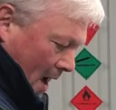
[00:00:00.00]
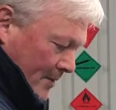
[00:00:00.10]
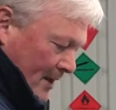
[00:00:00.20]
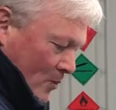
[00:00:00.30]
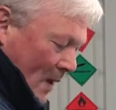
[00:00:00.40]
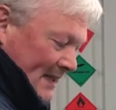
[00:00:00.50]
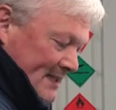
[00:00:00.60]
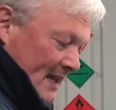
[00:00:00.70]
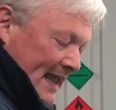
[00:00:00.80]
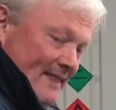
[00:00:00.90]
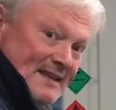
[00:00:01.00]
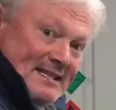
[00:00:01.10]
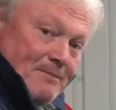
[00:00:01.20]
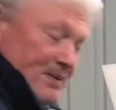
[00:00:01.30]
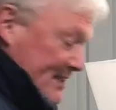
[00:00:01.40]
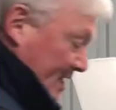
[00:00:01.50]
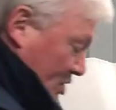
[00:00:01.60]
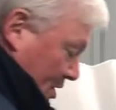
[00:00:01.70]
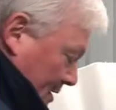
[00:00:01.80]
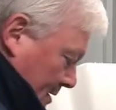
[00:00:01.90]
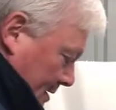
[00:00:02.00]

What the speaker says: I'm going to wait till I get this in position,